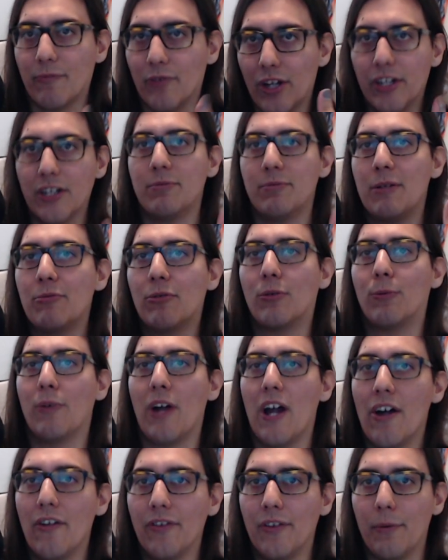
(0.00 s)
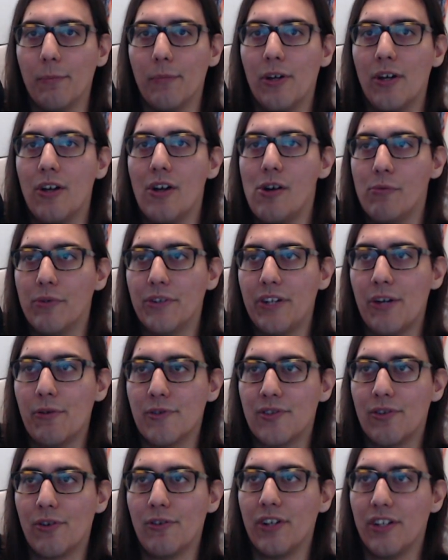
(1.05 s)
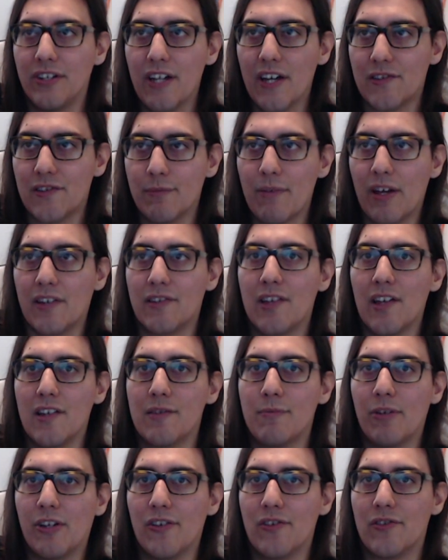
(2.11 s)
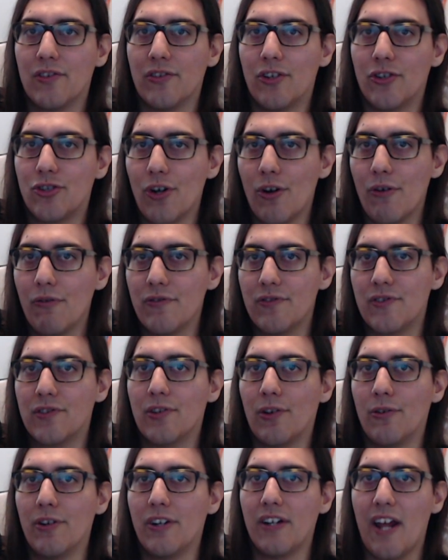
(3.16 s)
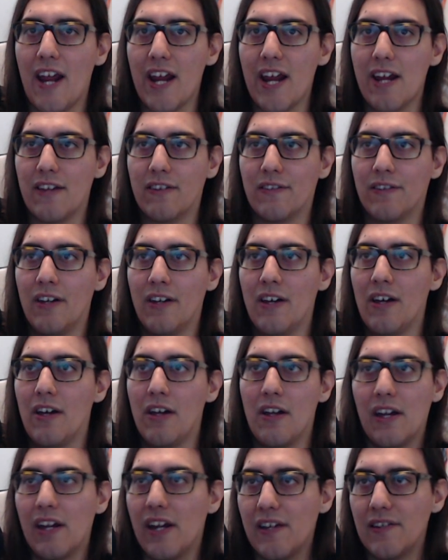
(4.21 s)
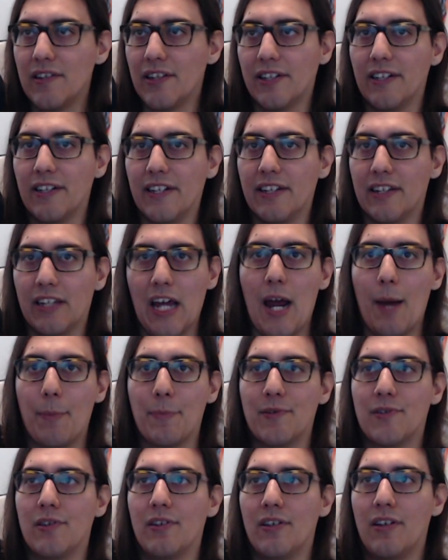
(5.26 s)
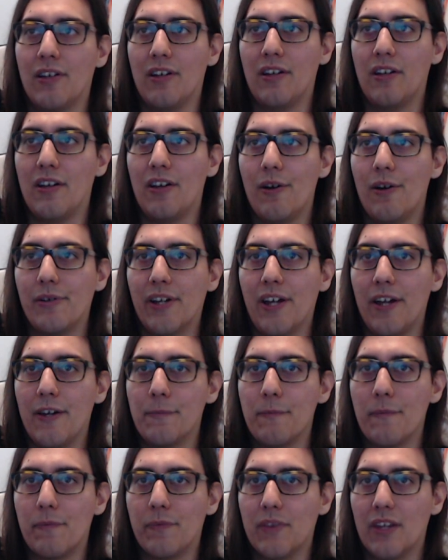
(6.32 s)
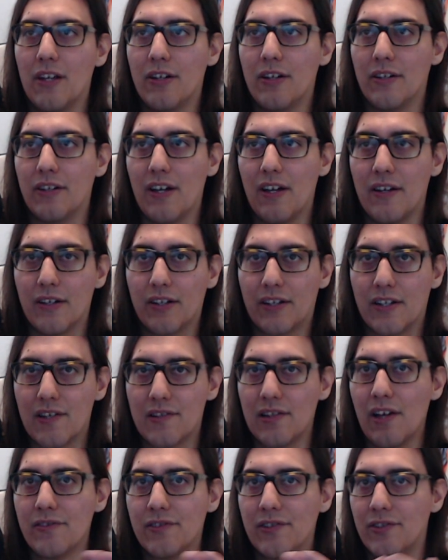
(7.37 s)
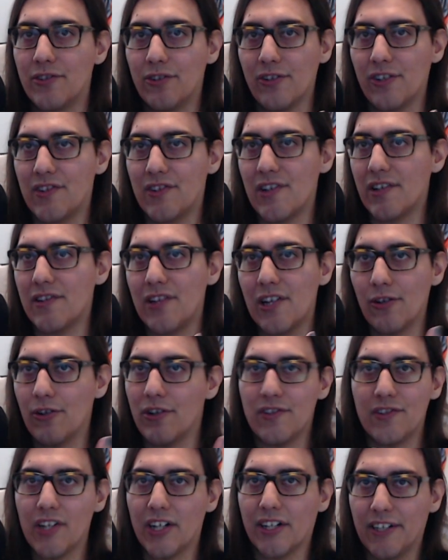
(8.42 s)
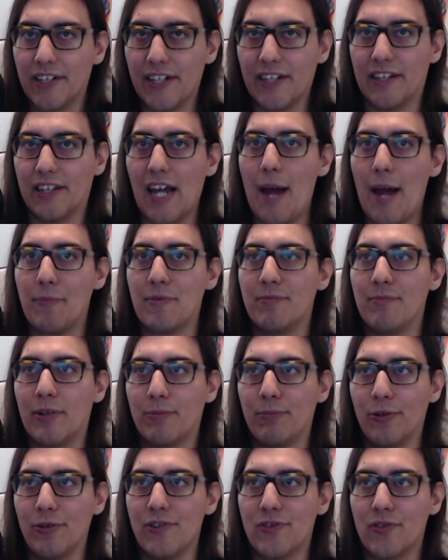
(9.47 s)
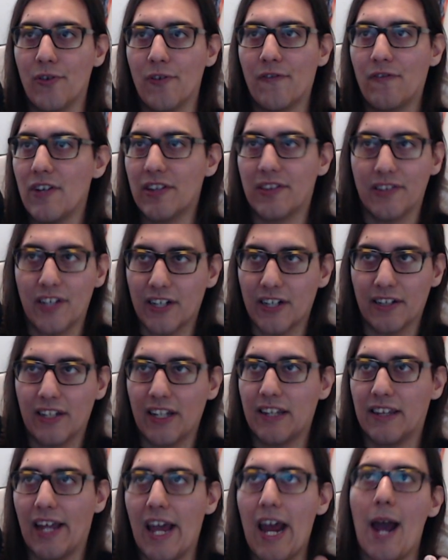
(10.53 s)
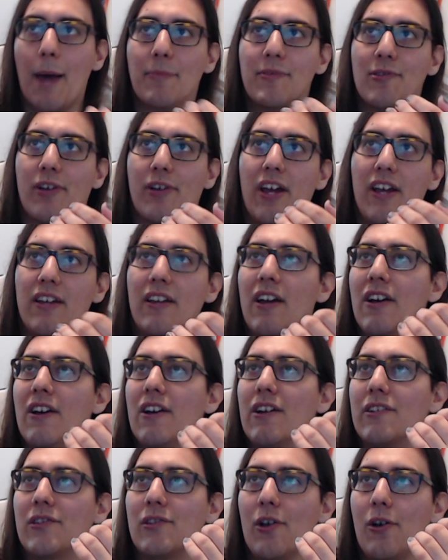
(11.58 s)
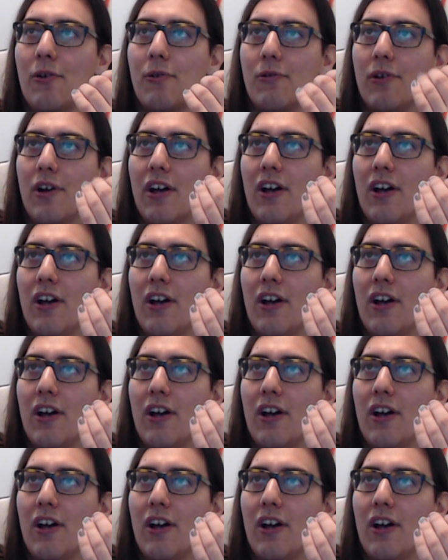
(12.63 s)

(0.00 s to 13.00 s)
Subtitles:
people around them when they were starting. Yes, it makes sense because Jones started 8th. He's not going to lead laps, okay? Keselowski started 6th here. He's not going to lead laps. McMurray started 5th, not going to lead laps, okay? So,